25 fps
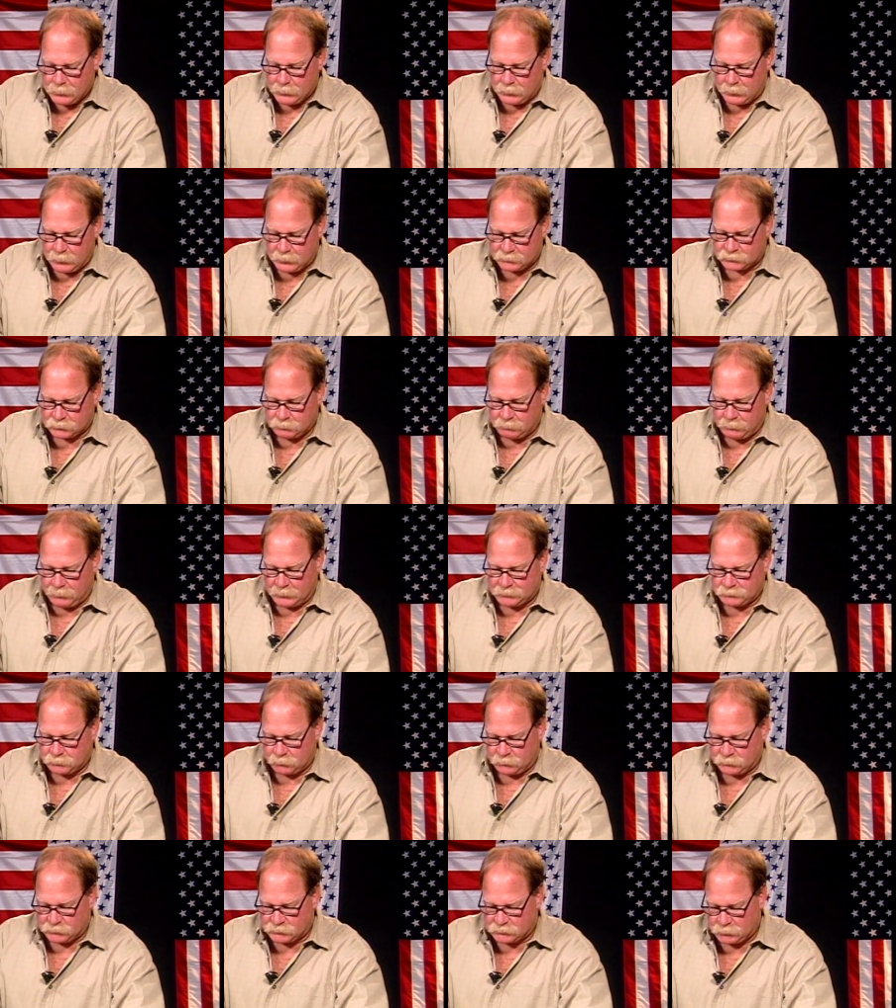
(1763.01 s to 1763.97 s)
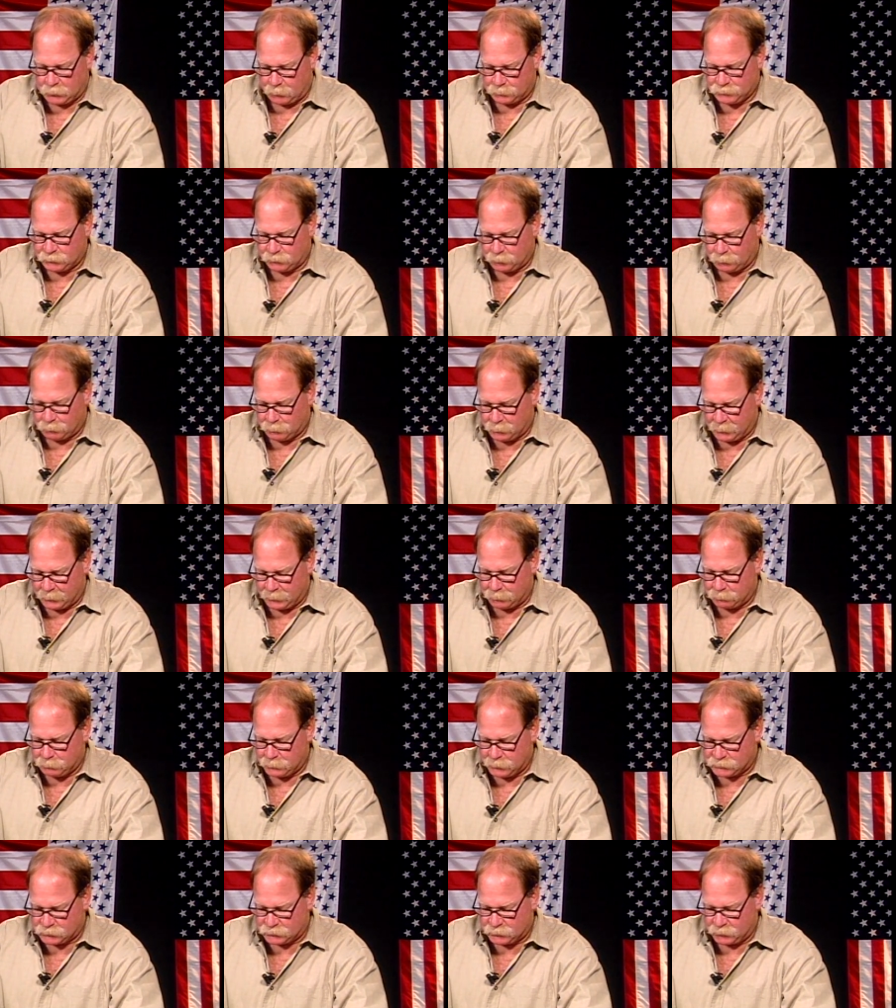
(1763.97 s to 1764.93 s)
Estimates of the sums of the money
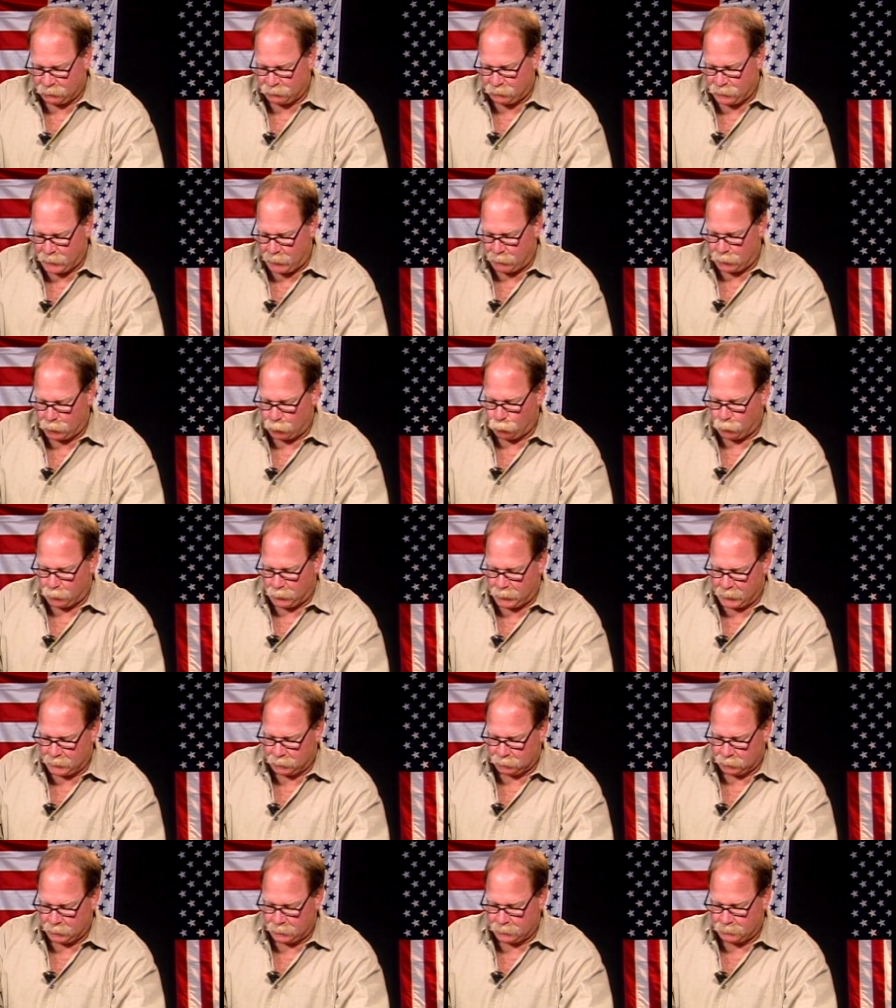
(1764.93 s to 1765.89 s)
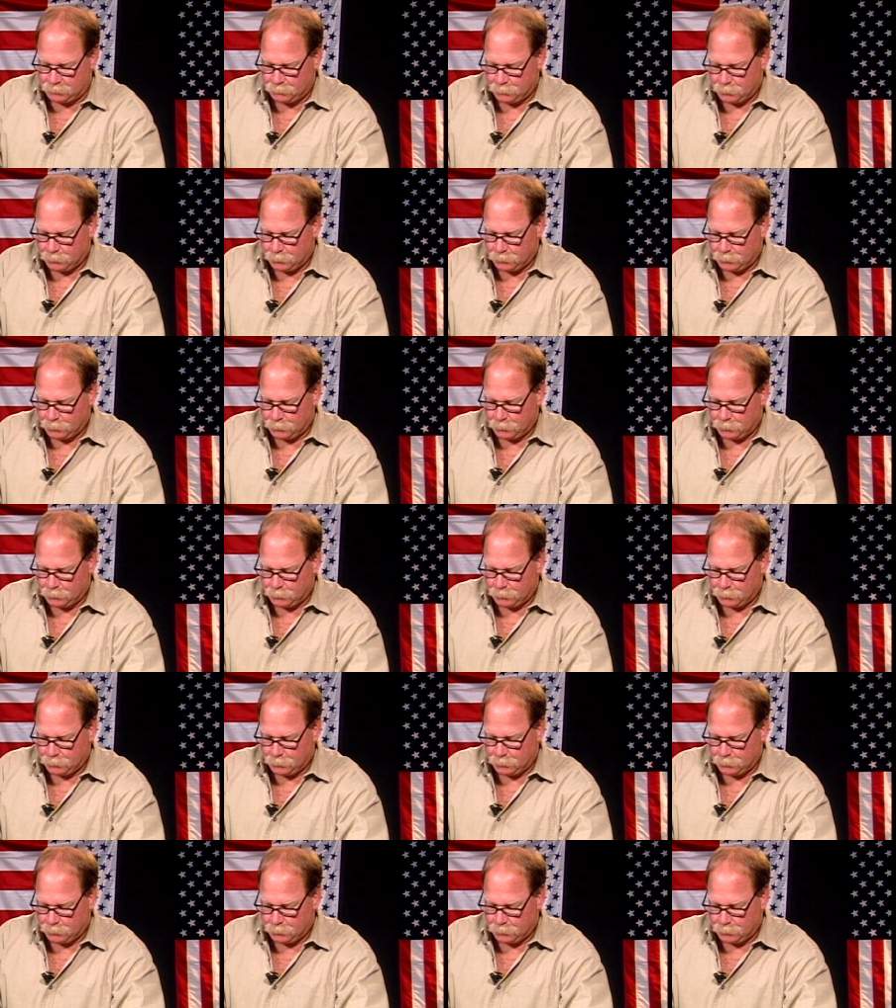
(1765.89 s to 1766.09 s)
missing vary widely.